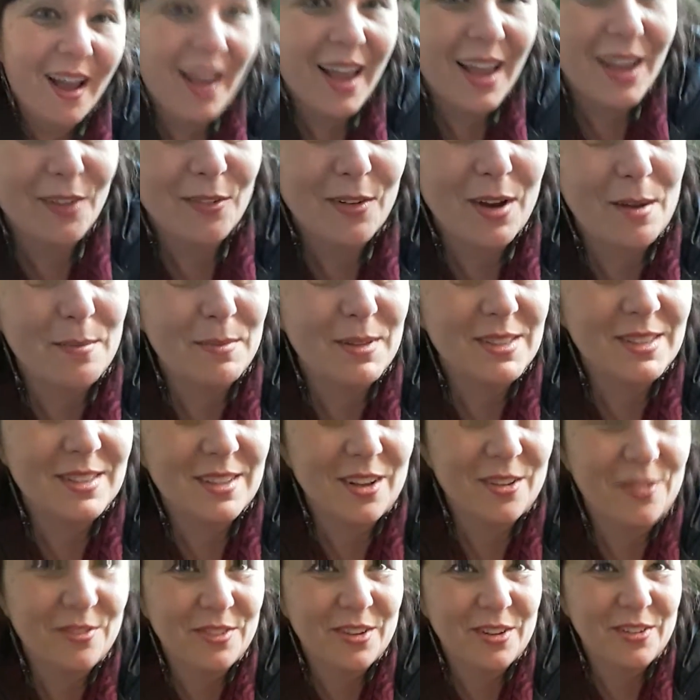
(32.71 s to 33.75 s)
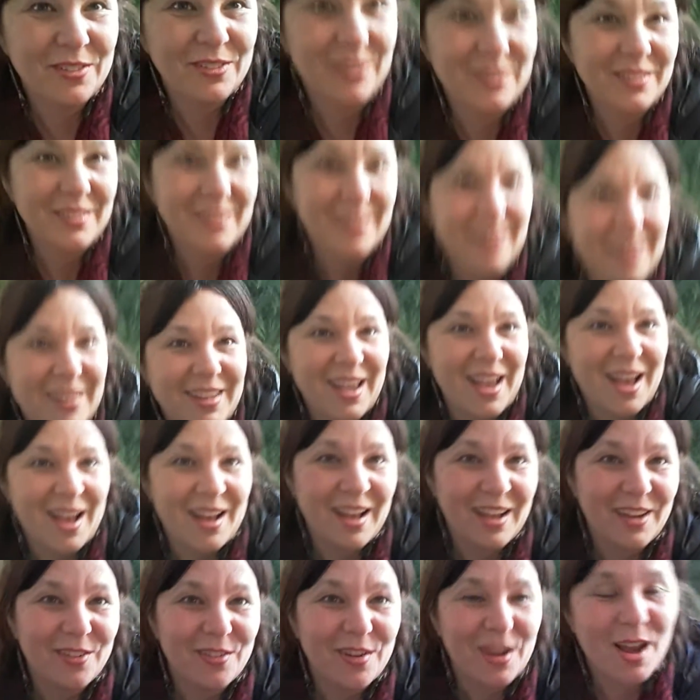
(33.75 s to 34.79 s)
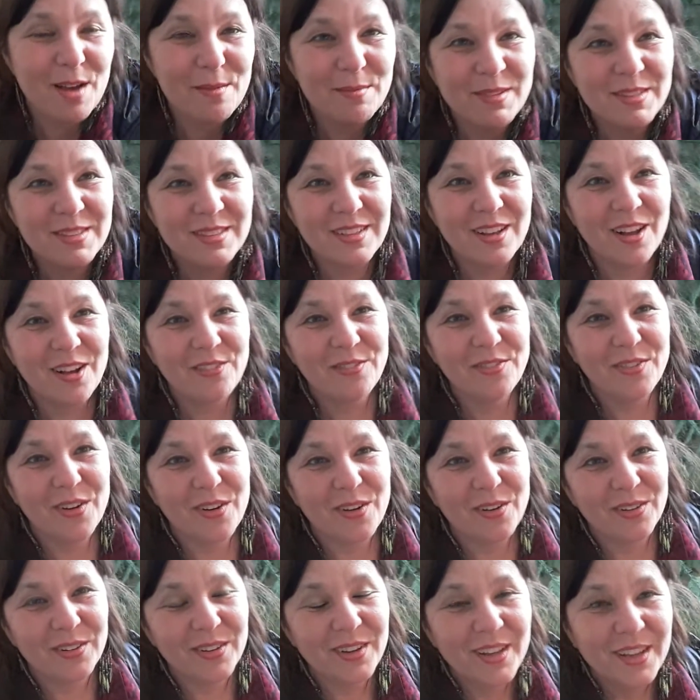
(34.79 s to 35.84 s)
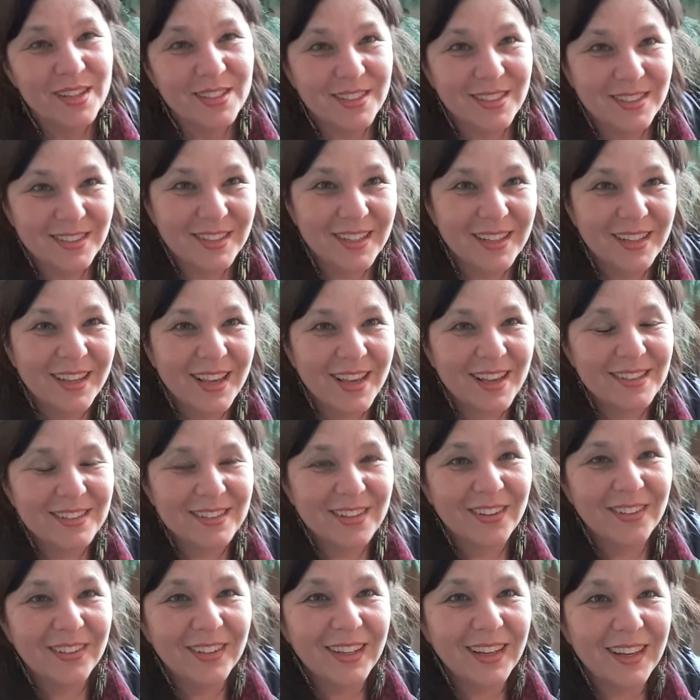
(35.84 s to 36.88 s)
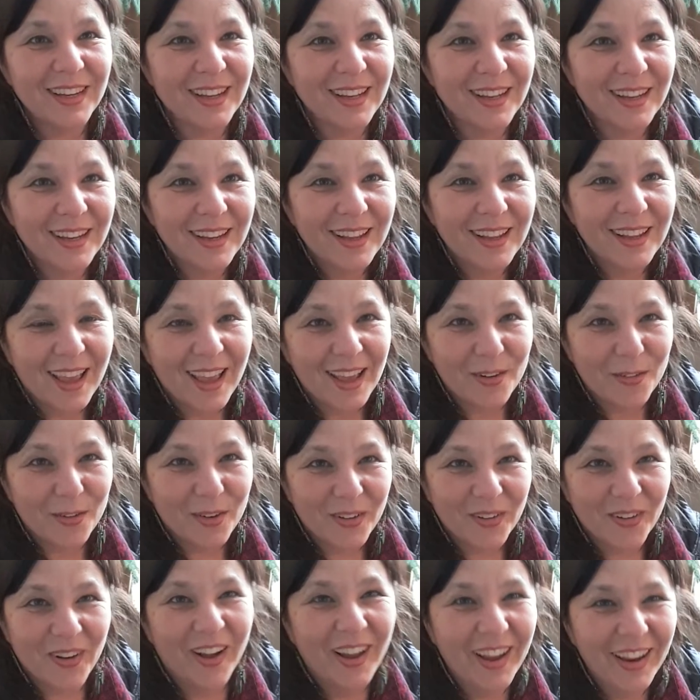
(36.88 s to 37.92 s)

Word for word: i grab the cell phone yeah i grab the cell phone just in case i'll need it and what